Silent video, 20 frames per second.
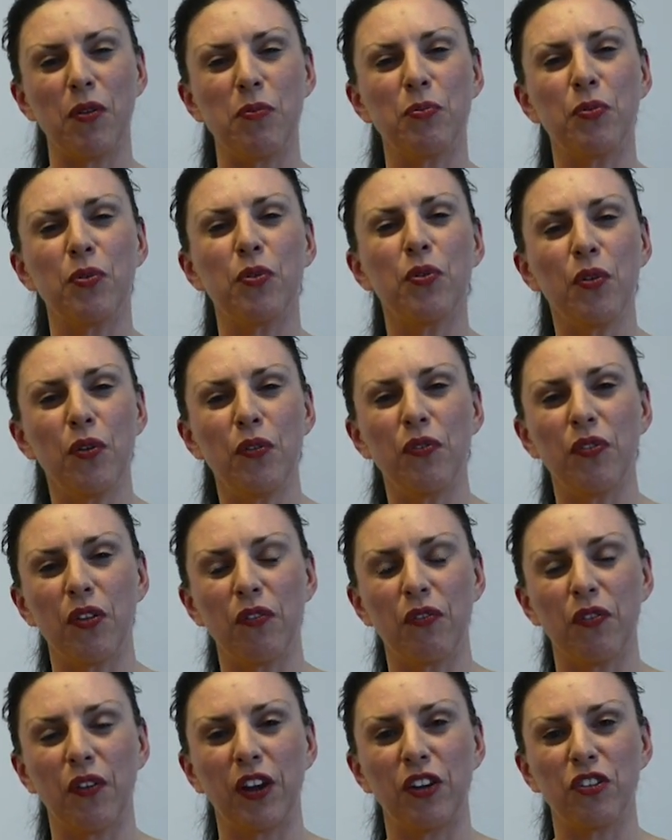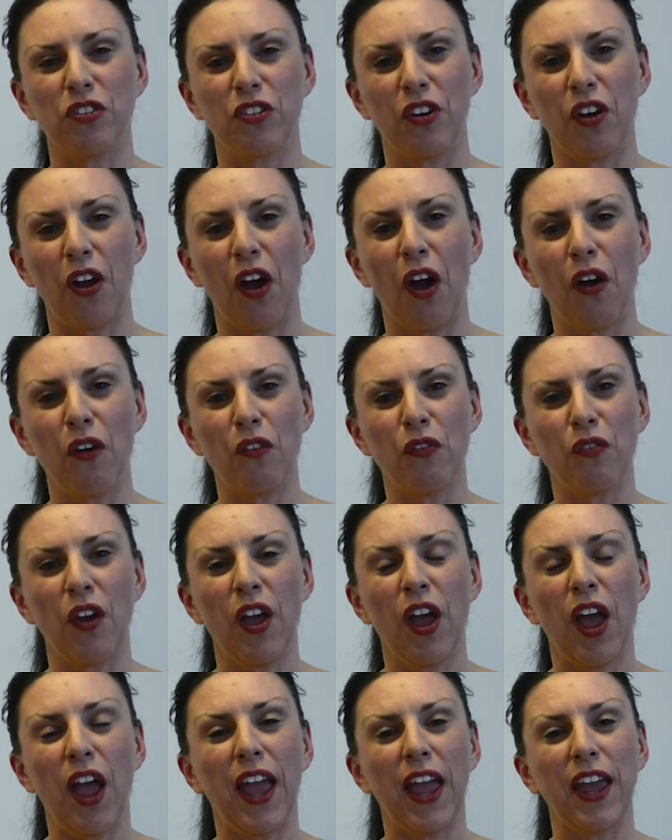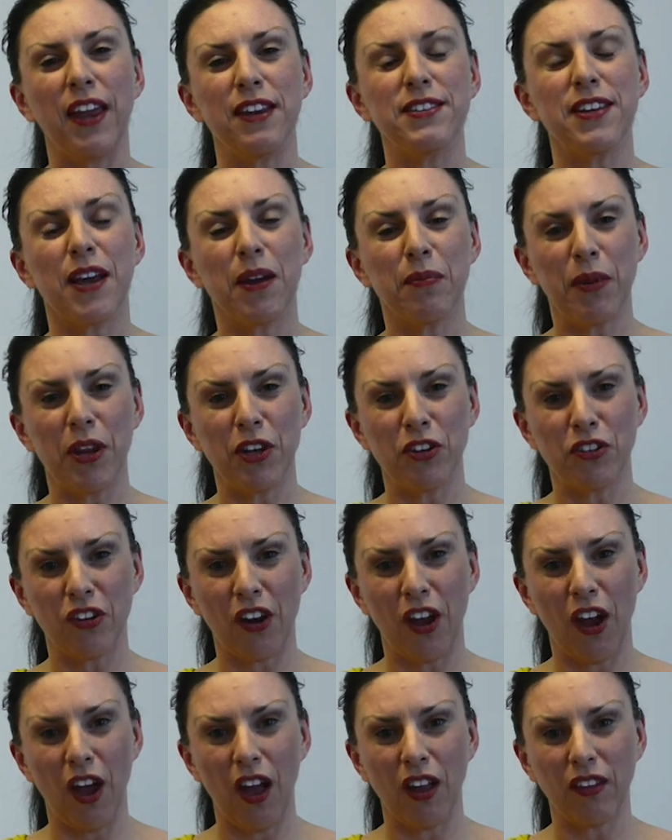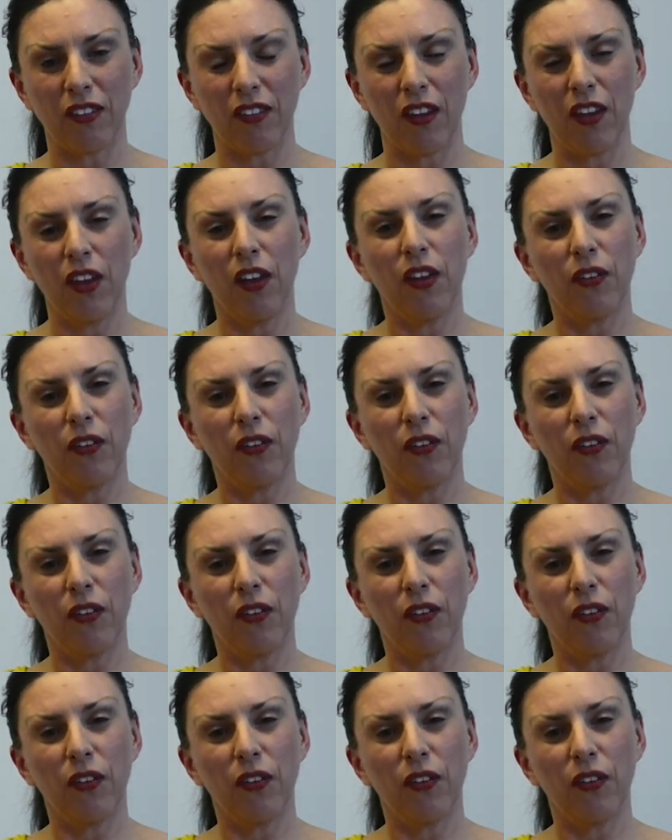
improve the function of a damaged heart.